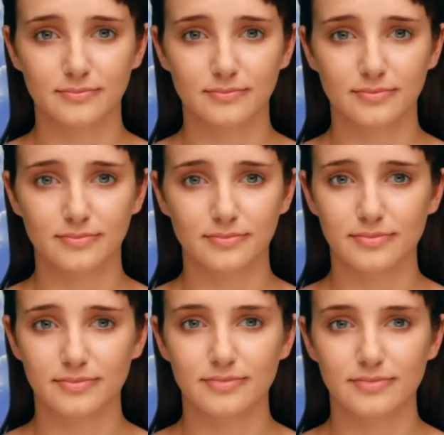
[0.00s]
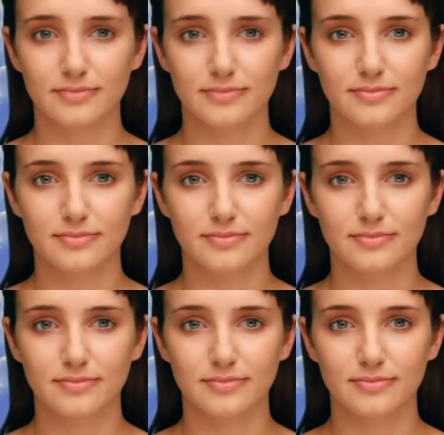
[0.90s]

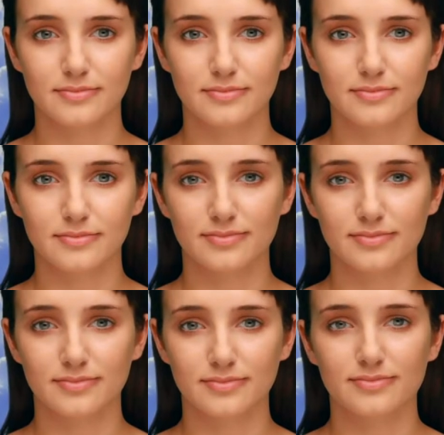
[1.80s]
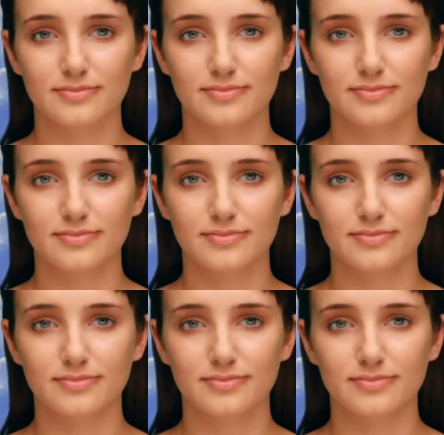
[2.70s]
No words are spoken by the person on screen.